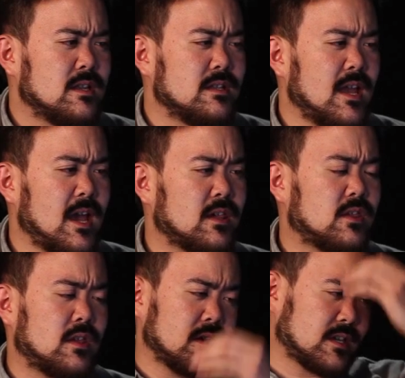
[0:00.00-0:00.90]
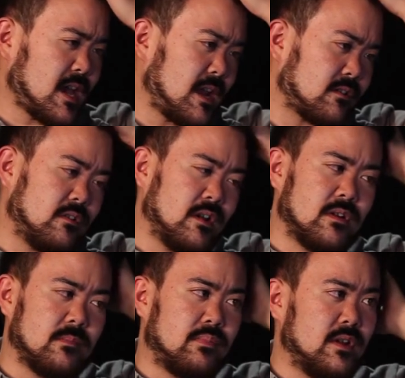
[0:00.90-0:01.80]
Next category I
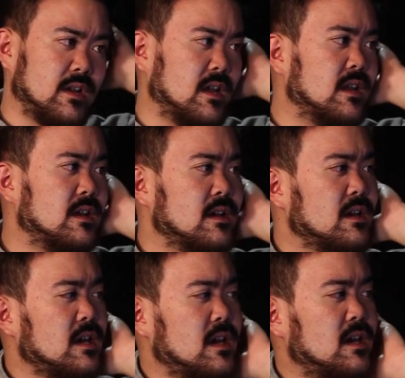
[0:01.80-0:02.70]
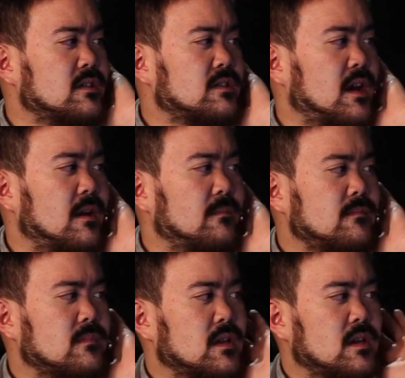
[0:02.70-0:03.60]
want to put it in is
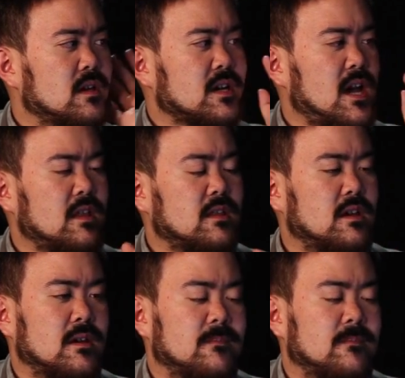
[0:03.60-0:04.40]
kind of the